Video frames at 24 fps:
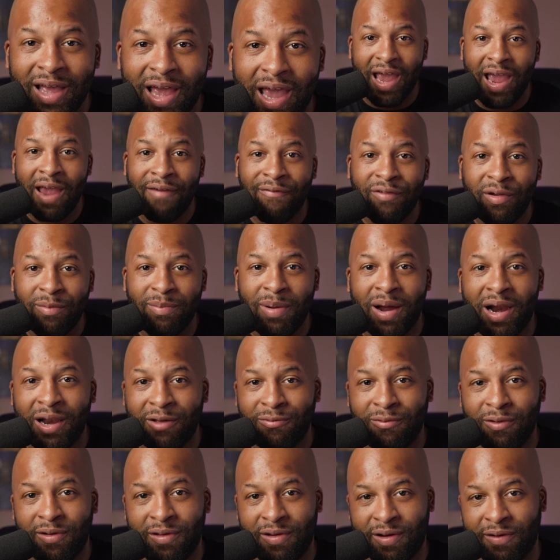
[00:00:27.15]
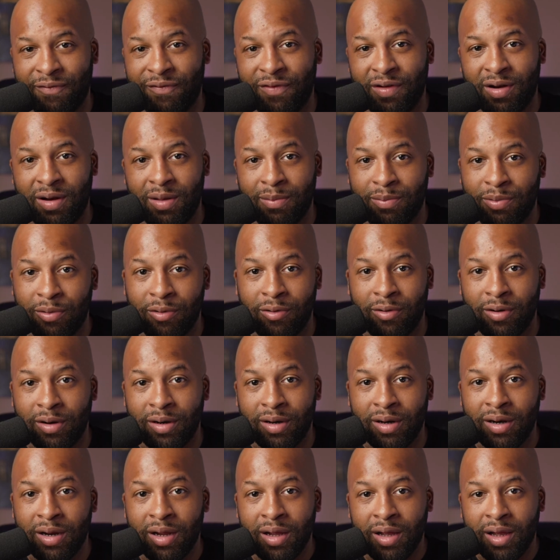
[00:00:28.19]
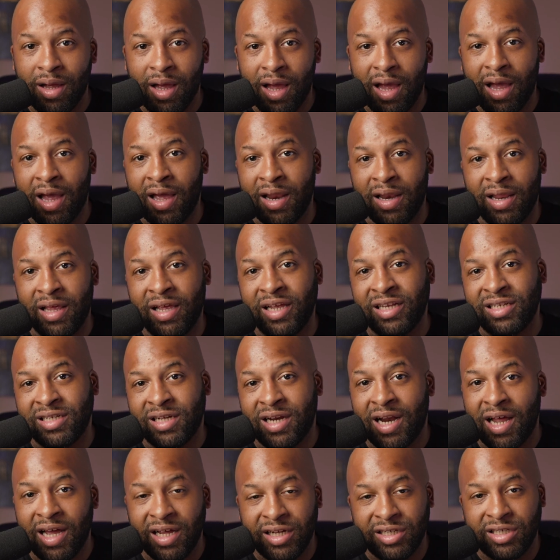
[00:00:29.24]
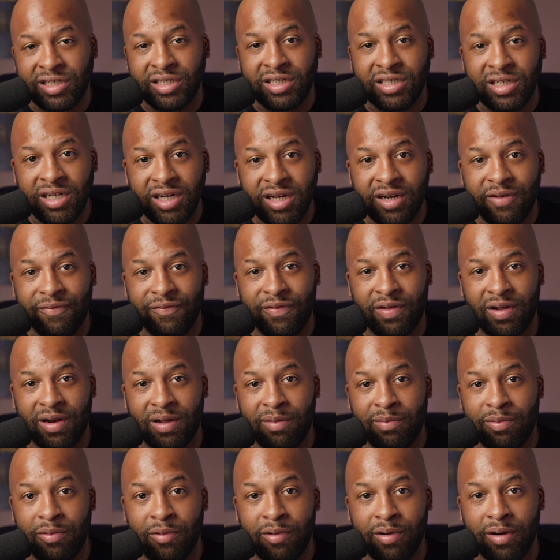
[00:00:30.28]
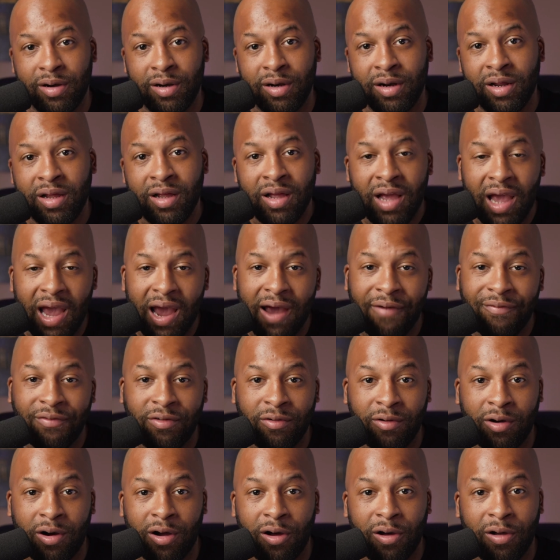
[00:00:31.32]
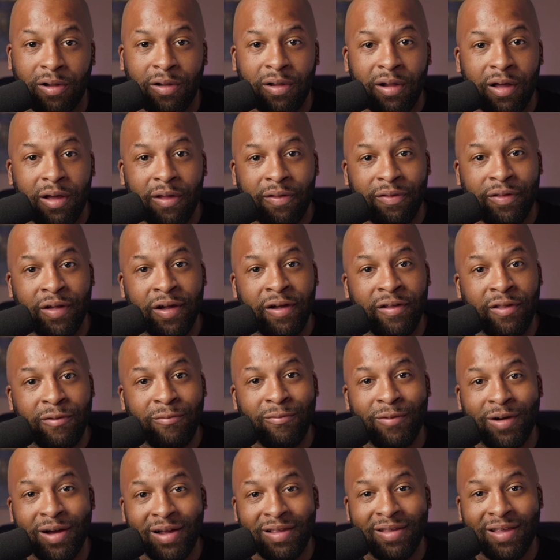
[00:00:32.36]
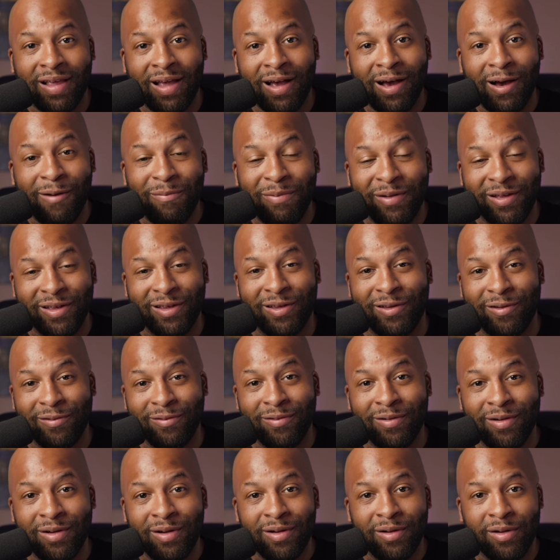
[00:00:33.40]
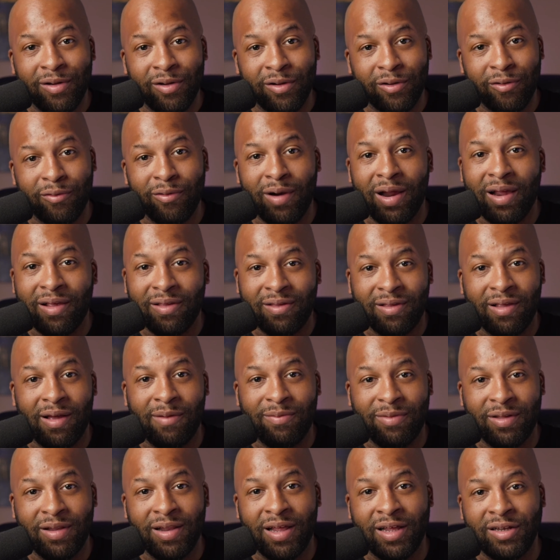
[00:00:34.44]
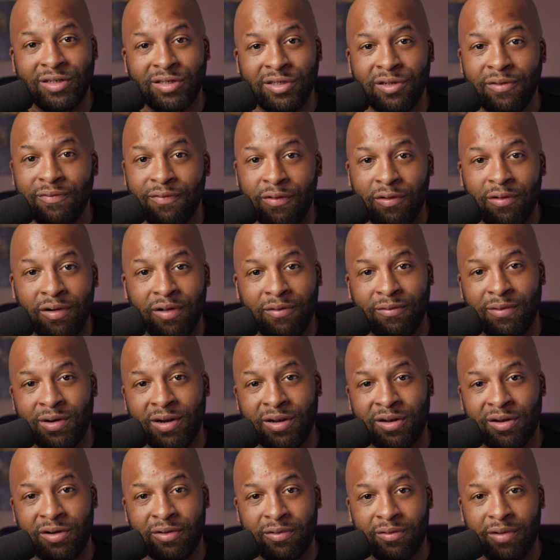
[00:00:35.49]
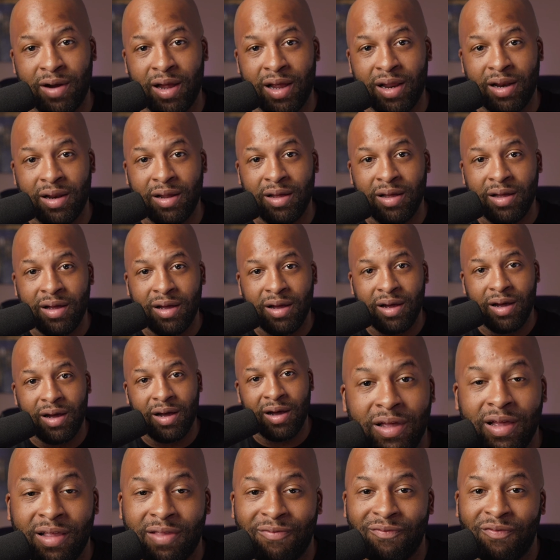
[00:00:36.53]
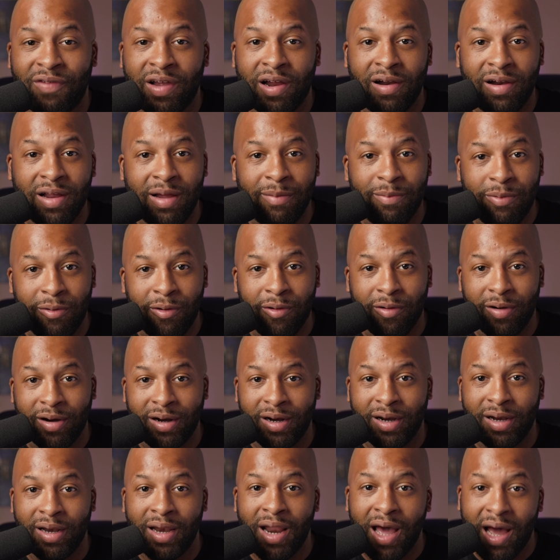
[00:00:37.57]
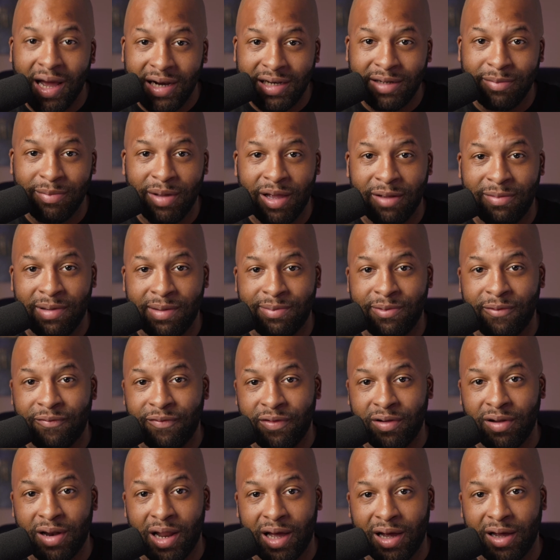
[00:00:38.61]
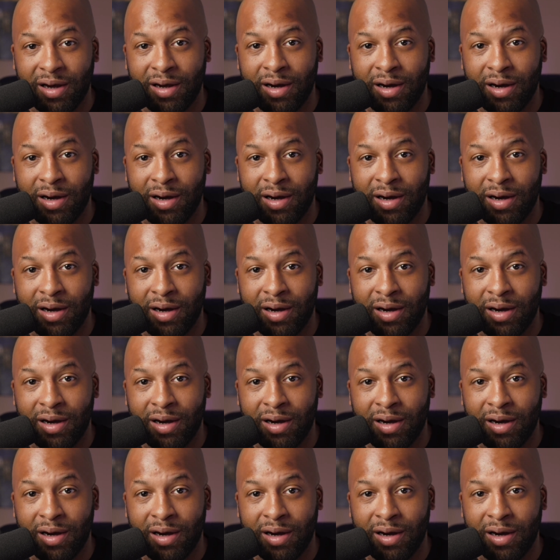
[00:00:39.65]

Everybody wants to feel important, and each client should feel important. After all, they're the ones helping you create something that you've always wanted to create. It's very important not to make people feel like a